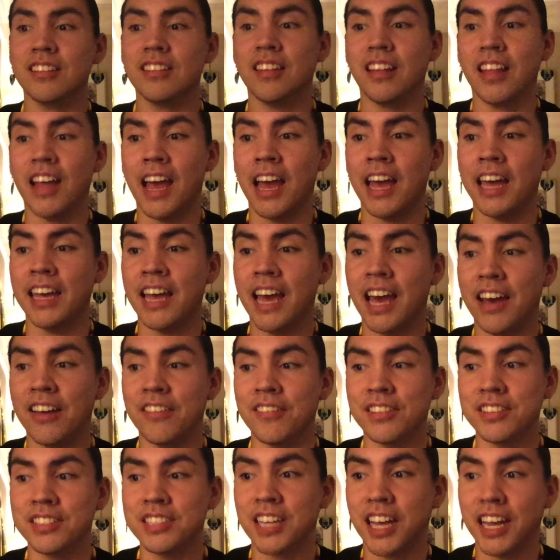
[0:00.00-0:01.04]
I have
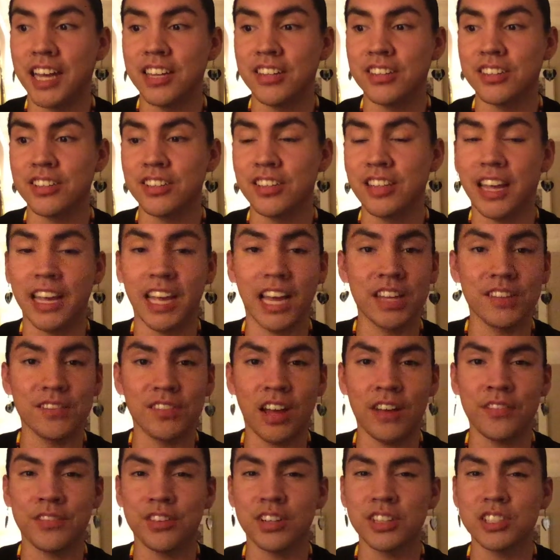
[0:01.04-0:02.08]
a title. Like I,
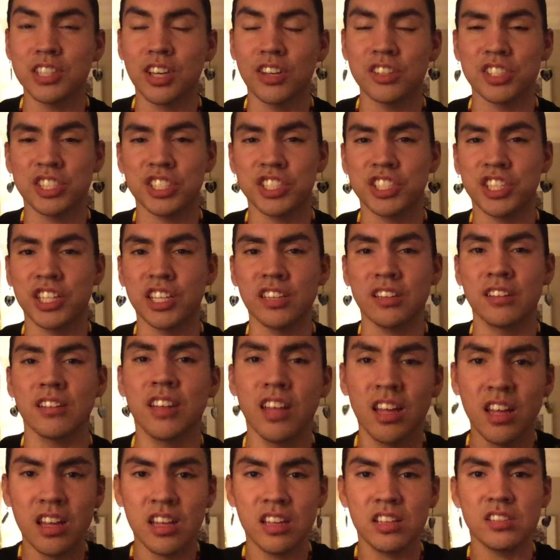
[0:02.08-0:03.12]
at first, I was just a
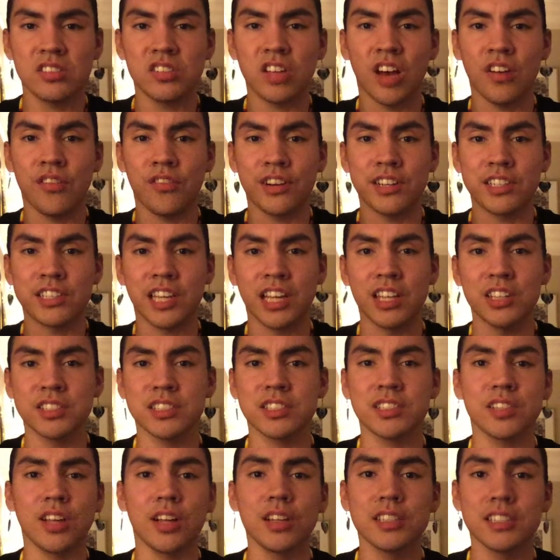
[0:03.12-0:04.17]
software sales
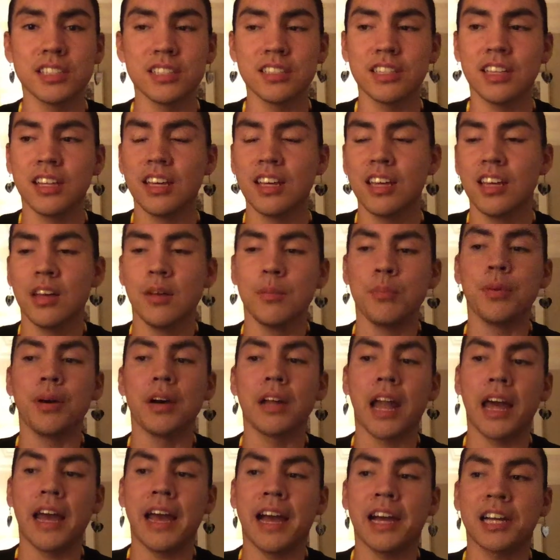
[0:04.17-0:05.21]
consultant, but
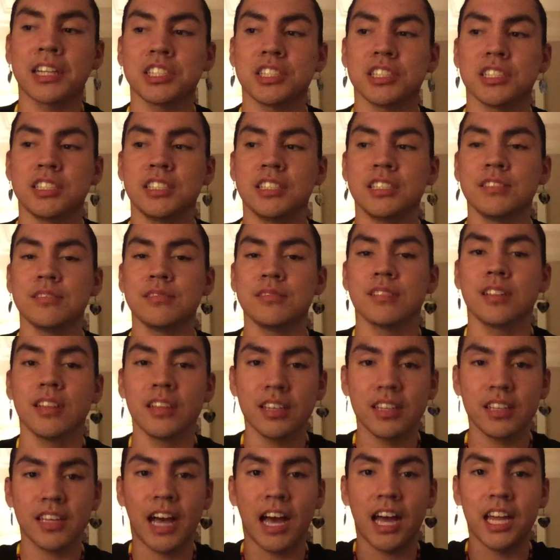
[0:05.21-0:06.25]
I actually
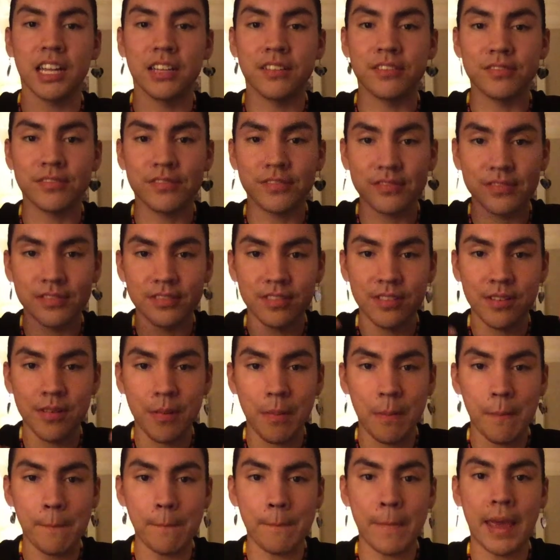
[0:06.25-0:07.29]
kind of
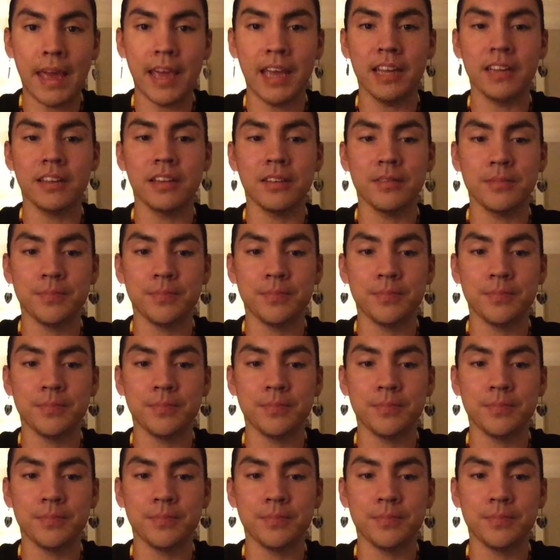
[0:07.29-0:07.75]
made